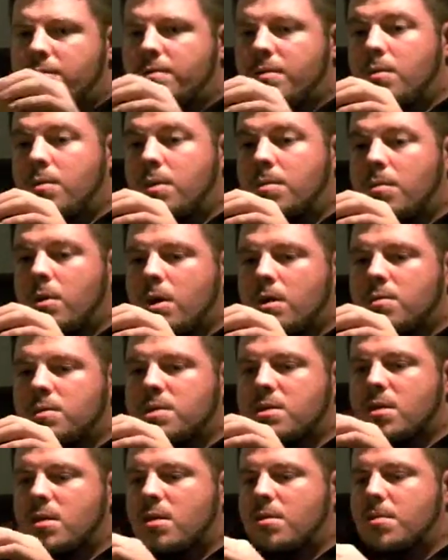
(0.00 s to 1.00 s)
From what Mark
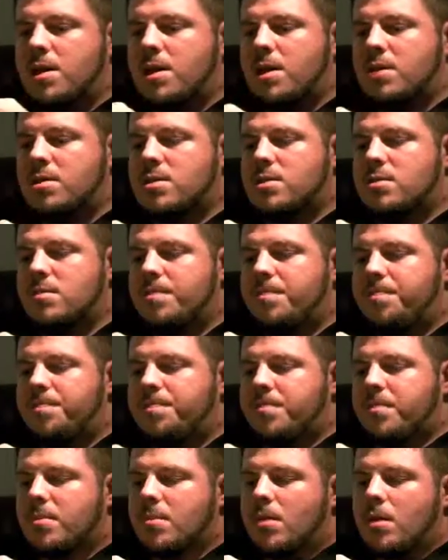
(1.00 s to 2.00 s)
was telling me,
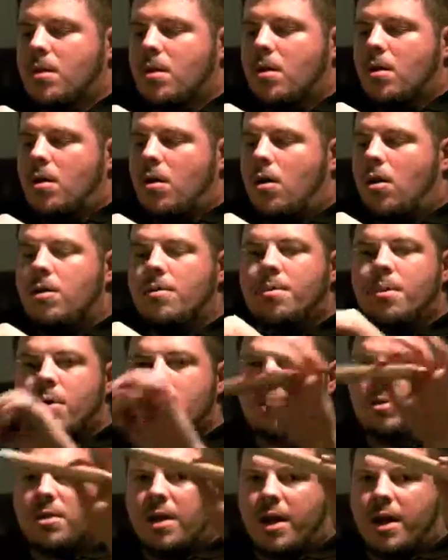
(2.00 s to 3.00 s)
all the
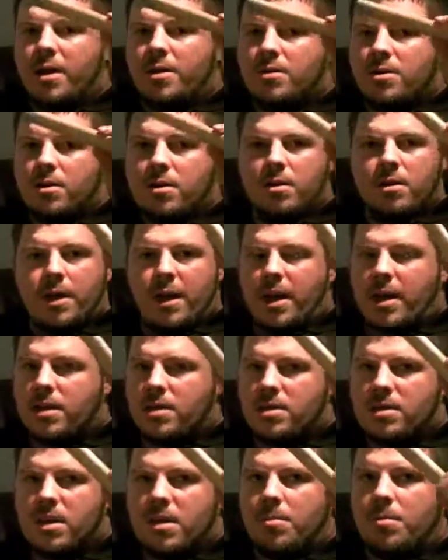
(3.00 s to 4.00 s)
parts are hand turned, hand
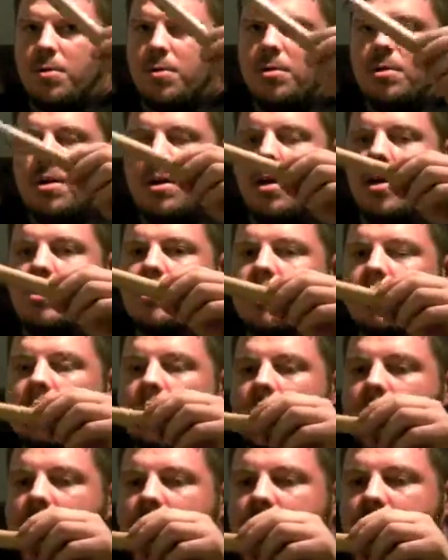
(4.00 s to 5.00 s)
assembled, so
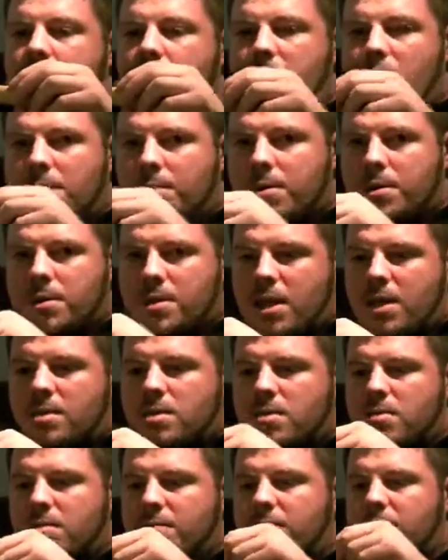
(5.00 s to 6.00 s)
that it's labor
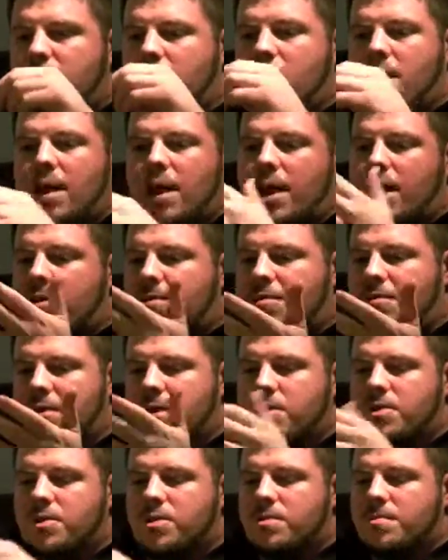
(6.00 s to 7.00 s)
intensive, hand
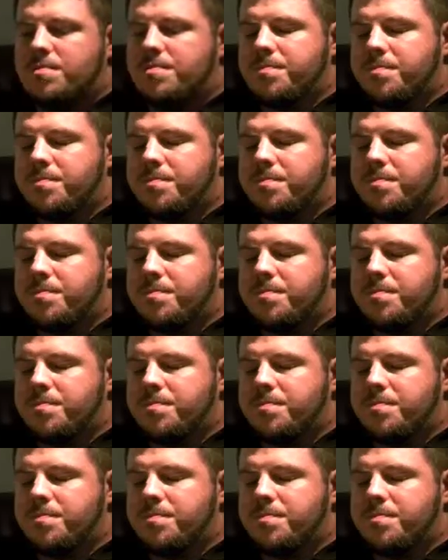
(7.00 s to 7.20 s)
finish,